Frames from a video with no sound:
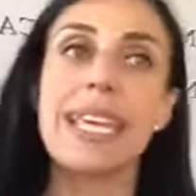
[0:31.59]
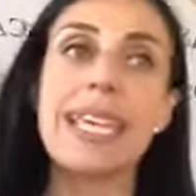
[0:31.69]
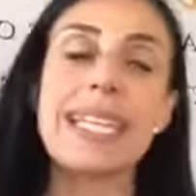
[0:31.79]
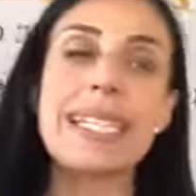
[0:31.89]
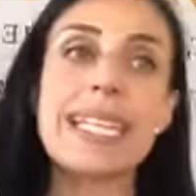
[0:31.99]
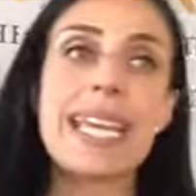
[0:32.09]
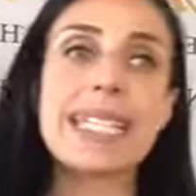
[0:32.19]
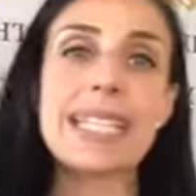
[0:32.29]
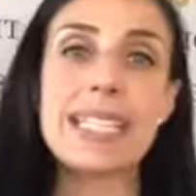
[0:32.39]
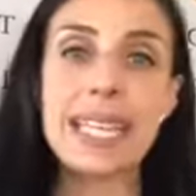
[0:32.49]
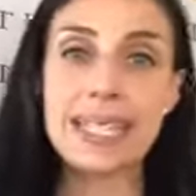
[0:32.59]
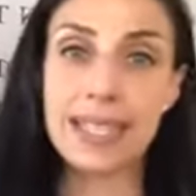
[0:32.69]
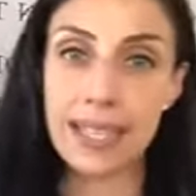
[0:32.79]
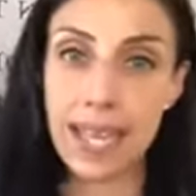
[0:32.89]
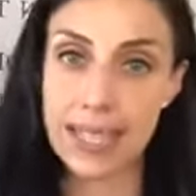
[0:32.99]
In tonight's
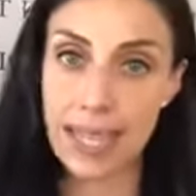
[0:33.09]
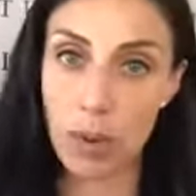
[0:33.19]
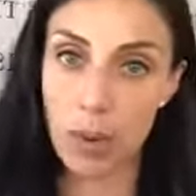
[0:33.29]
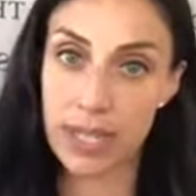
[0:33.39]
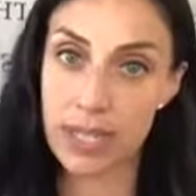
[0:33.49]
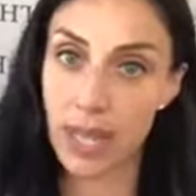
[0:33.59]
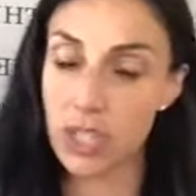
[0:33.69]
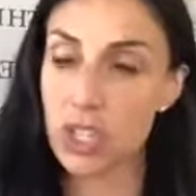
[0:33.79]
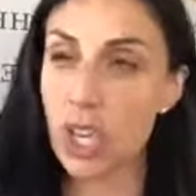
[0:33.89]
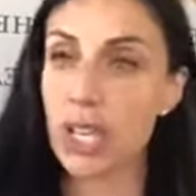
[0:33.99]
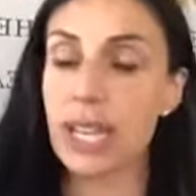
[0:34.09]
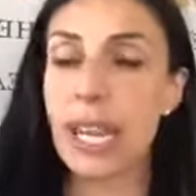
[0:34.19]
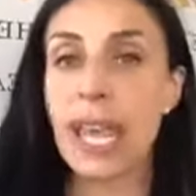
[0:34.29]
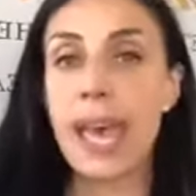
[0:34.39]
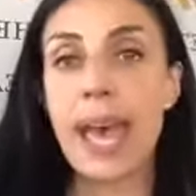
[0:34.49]
class, I want to touch on
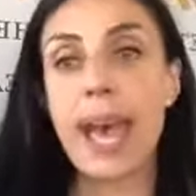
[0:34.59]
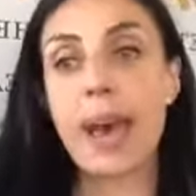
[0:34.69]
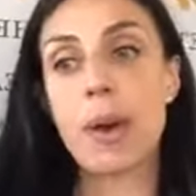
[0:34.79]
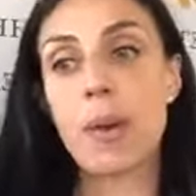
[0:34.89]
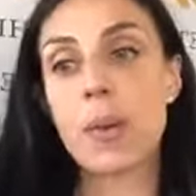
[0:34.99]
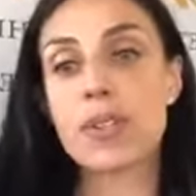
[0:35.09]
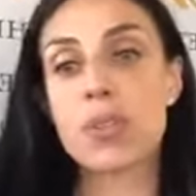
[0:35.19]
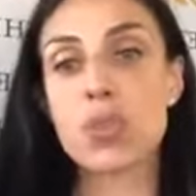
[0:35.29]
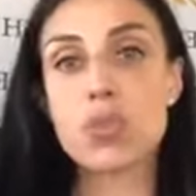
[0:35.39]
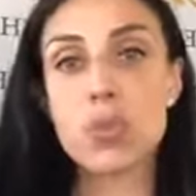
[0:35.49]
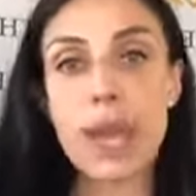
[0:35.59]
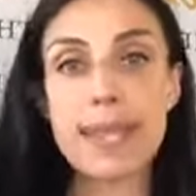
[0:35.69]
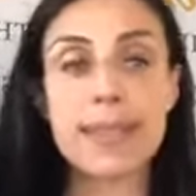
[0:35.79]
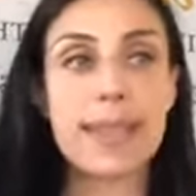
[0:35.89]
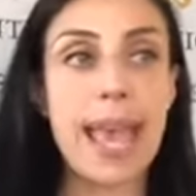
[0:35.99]
how
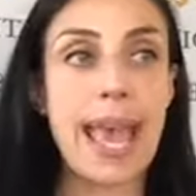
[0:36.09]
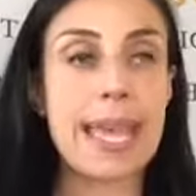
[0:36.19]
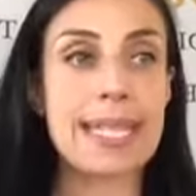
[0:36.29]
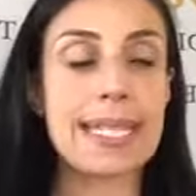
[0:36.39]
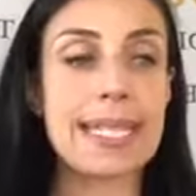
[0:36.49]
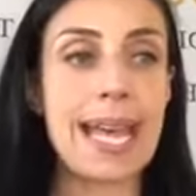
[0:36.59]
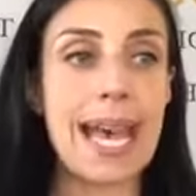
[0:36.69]
stress and